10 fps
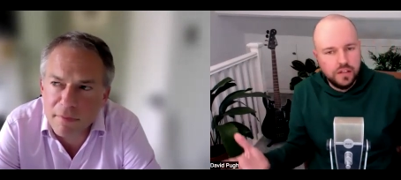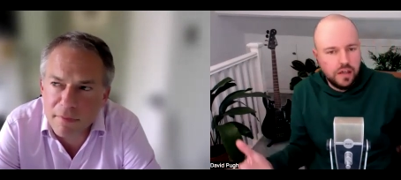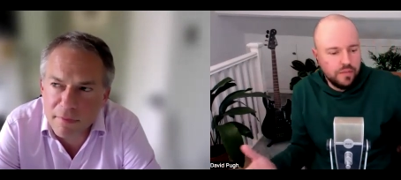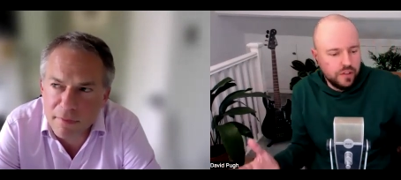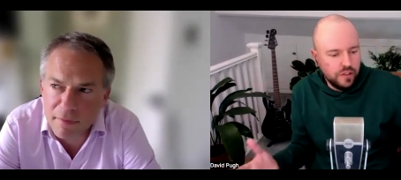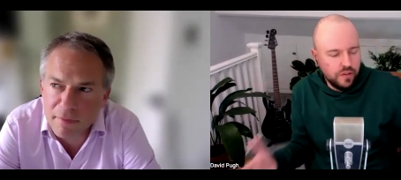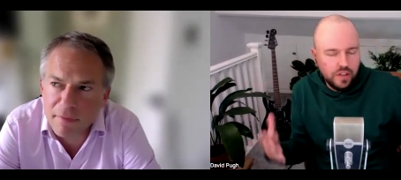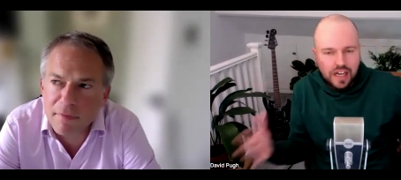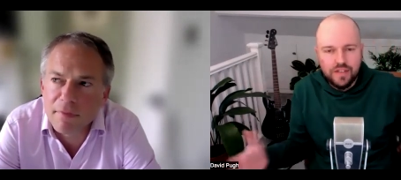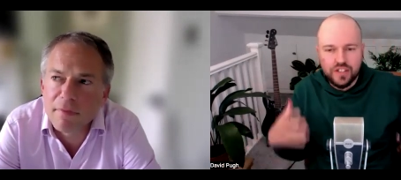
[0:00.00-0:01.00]
Speaker 1: come. You got
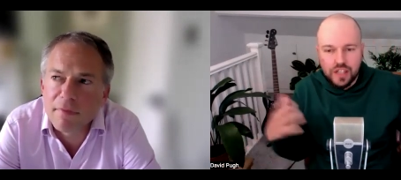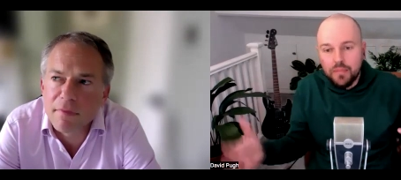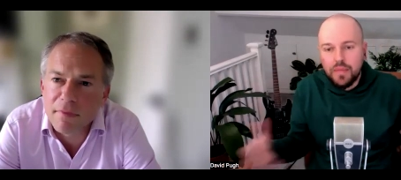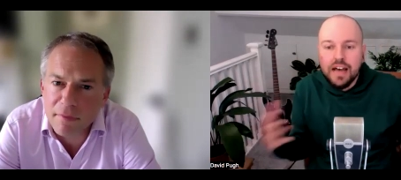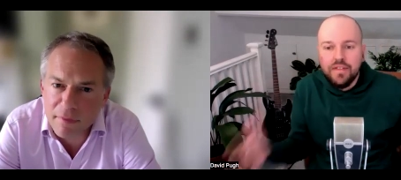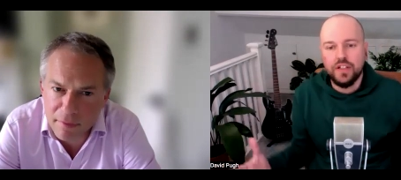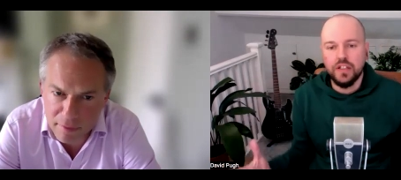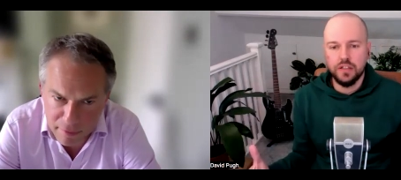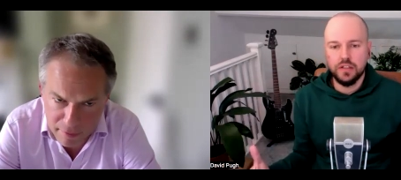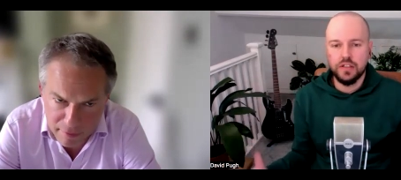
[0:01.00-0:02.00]
to have some
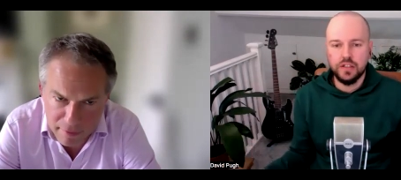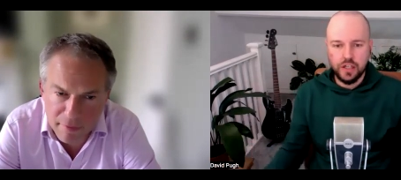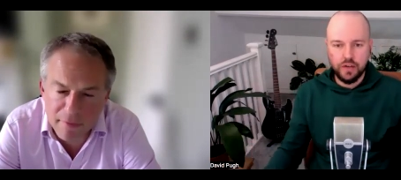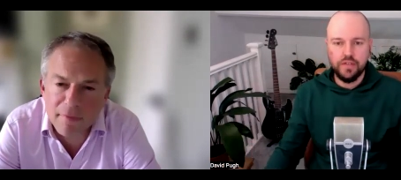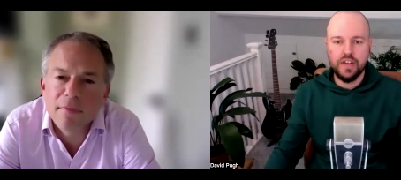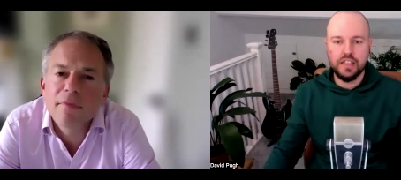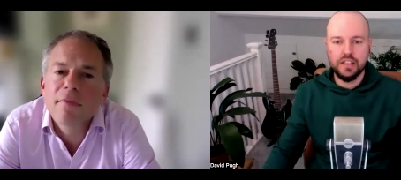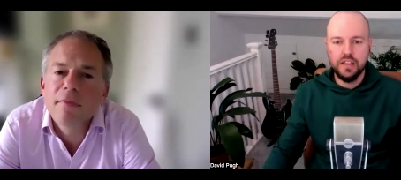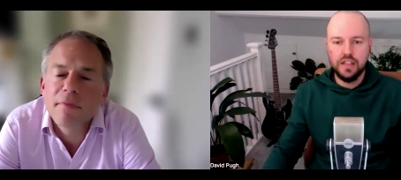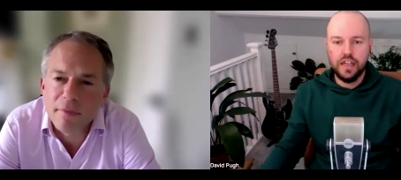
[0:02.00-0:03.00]
evidence to show an
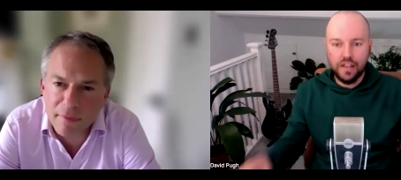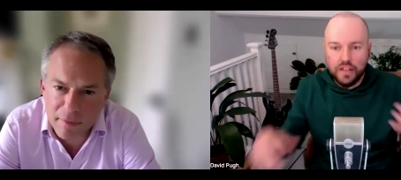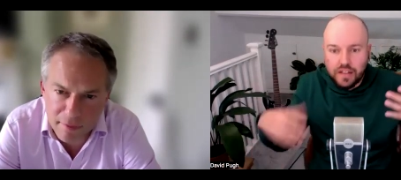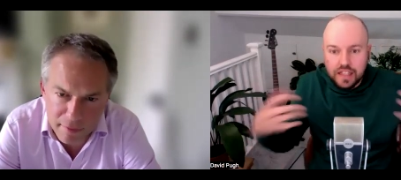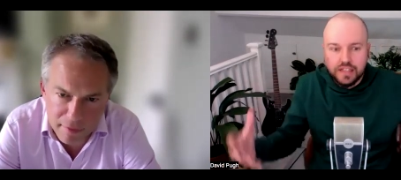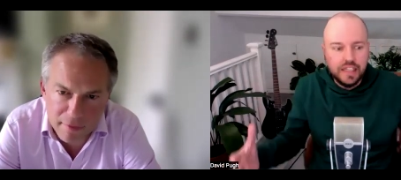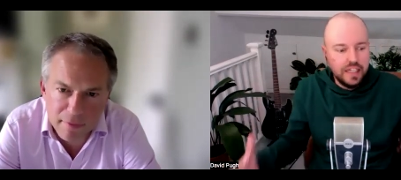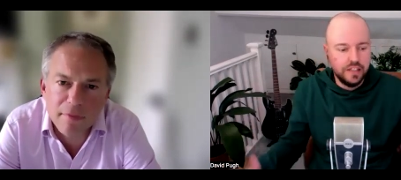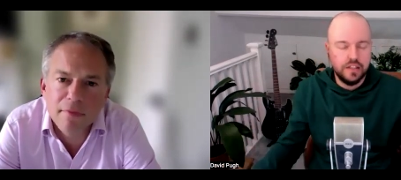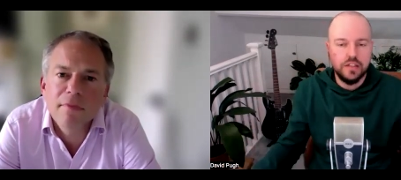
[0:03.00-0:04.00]
investor that this
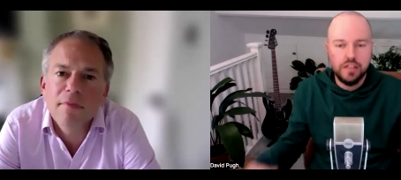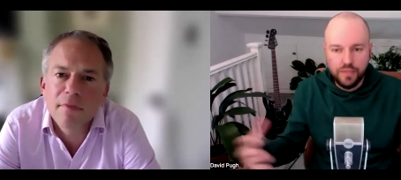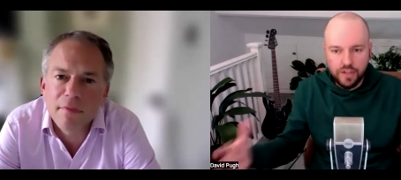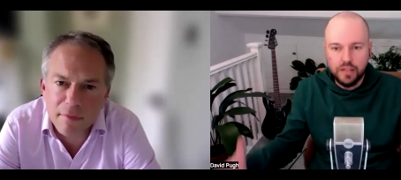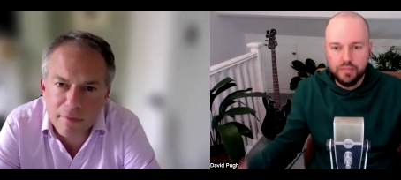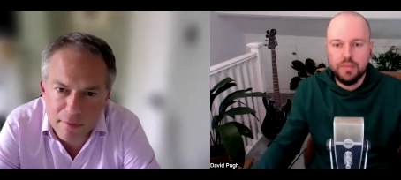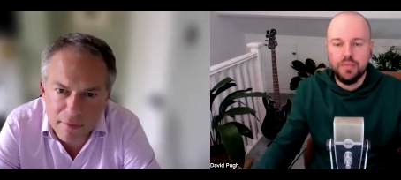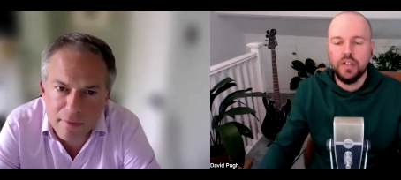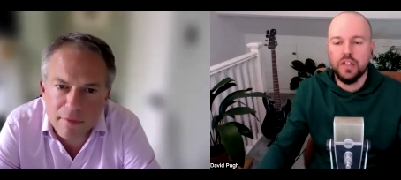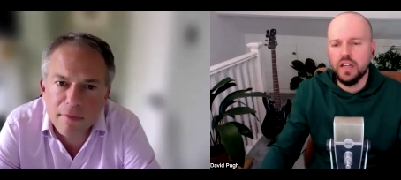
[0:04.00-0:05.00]
is something that
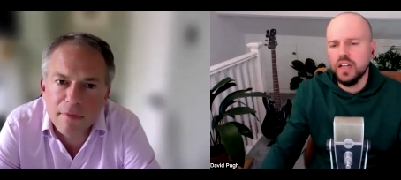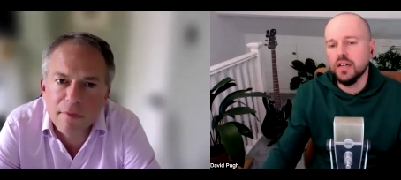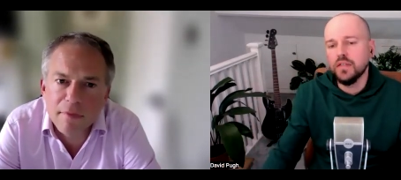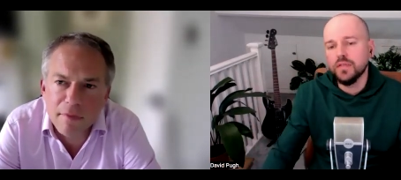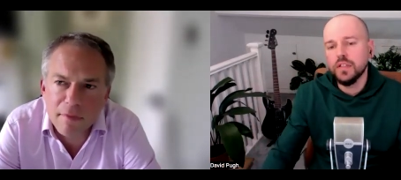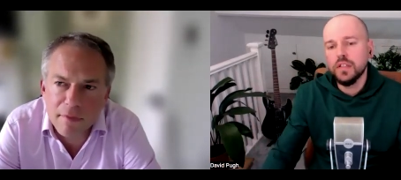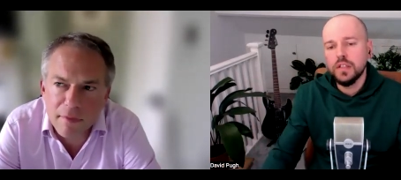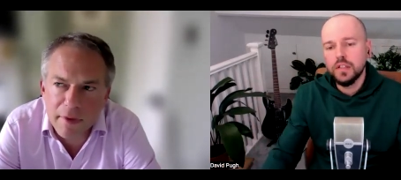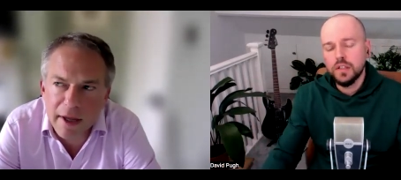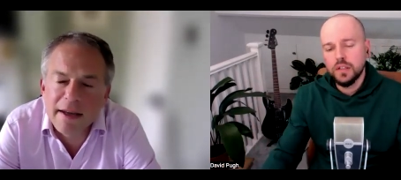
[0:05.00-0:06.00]
people are going to love."
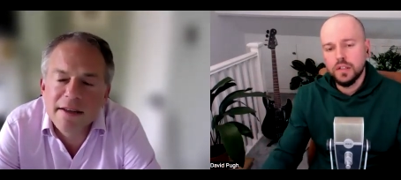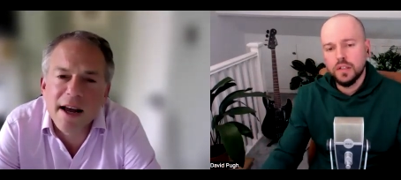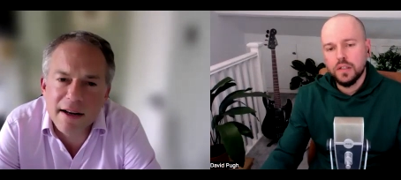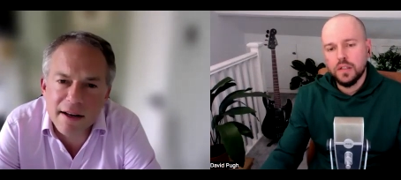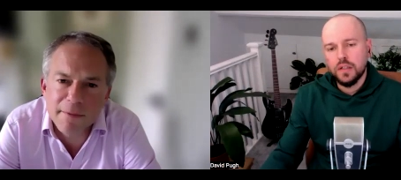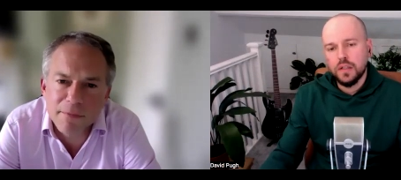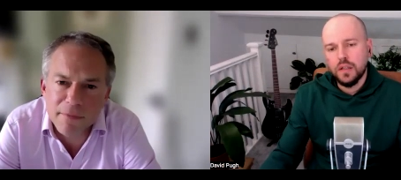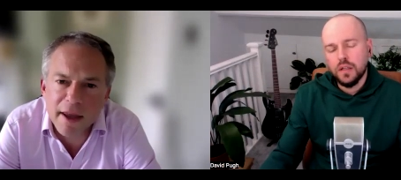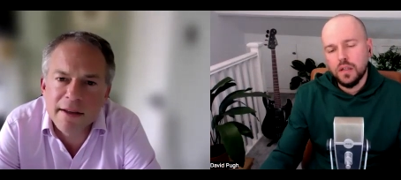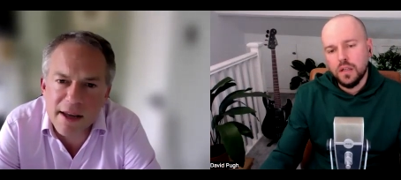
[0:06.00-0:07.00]
Speaker 2: Exactly.
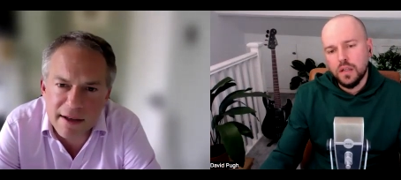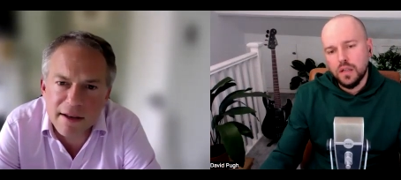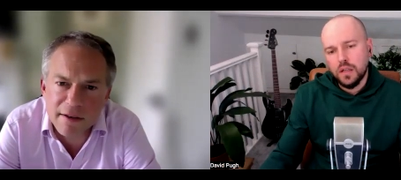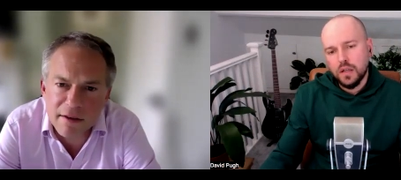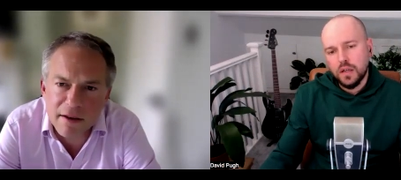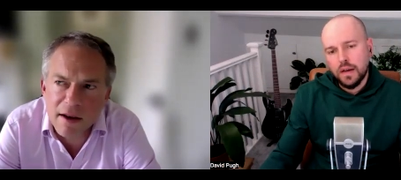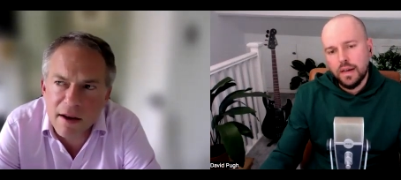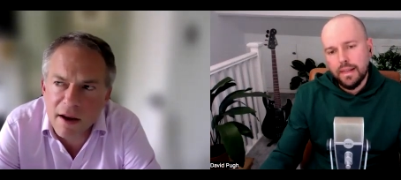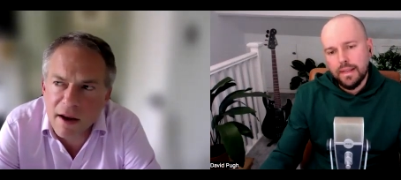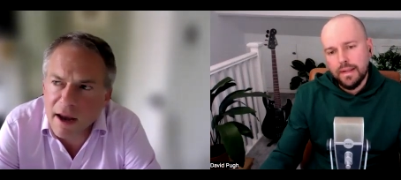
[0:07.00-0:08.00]
Exactly.
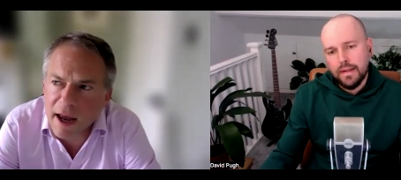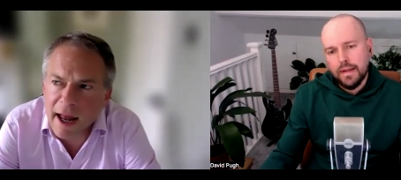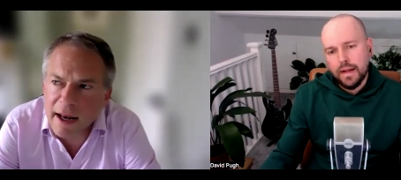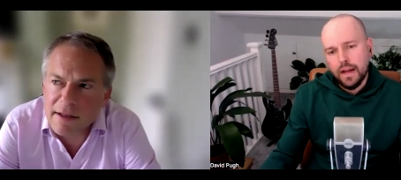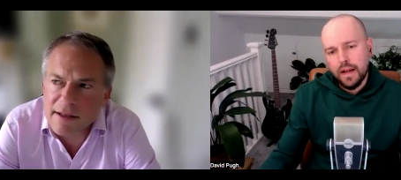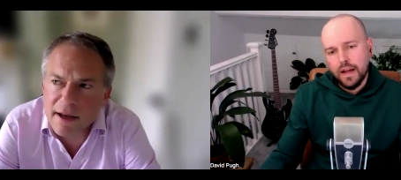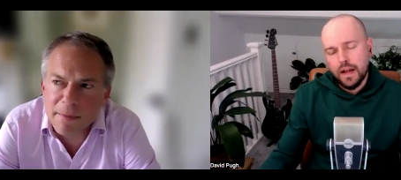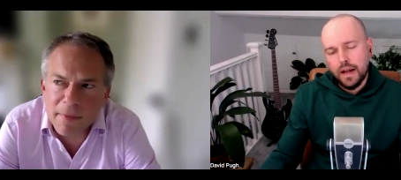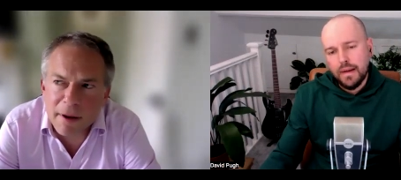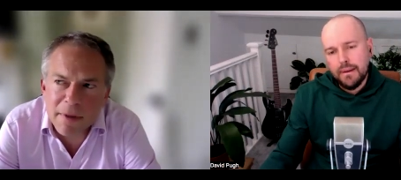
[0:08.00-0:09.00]
And
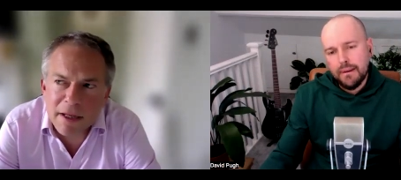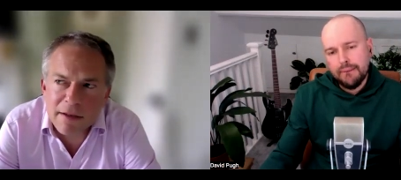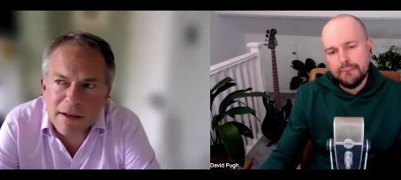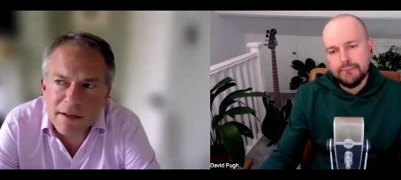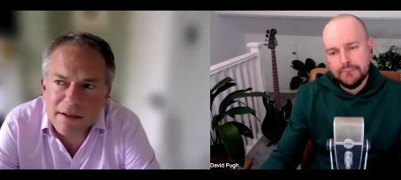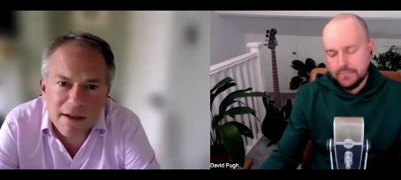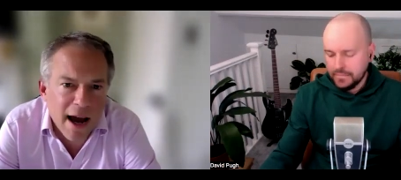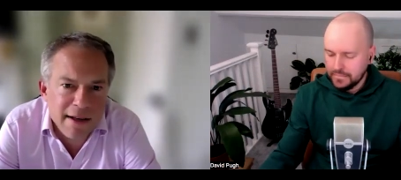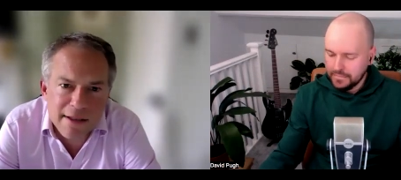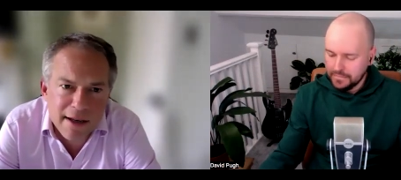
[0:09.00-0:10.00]
um, I mean, it's
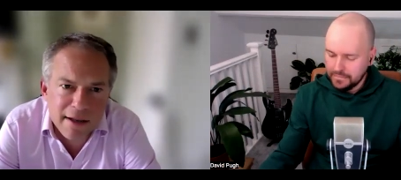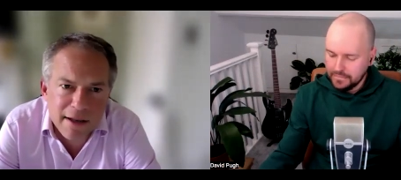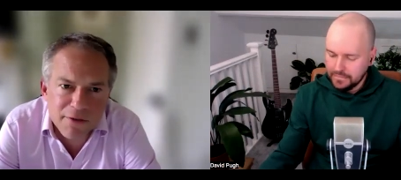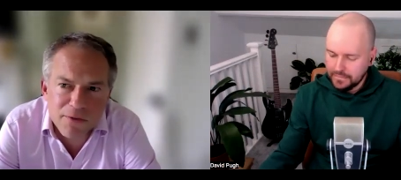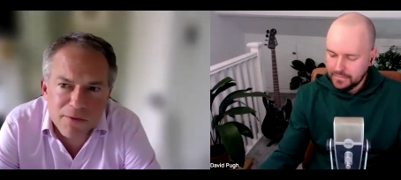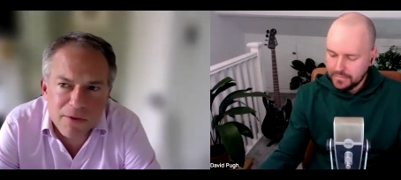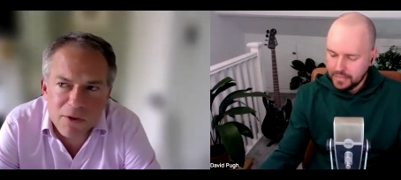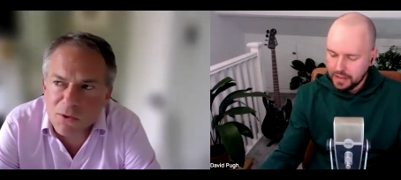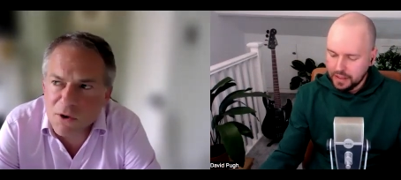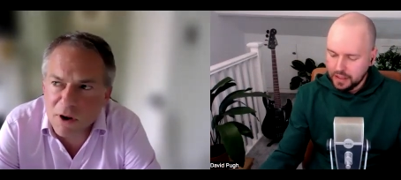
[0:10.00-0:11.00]
ideal if
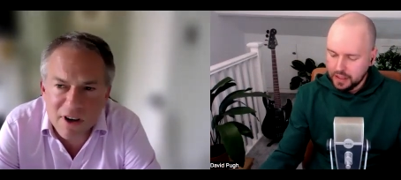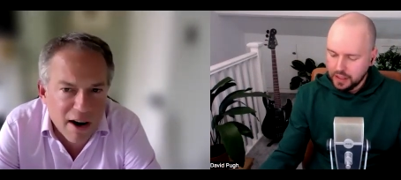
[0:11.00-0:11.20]
you've got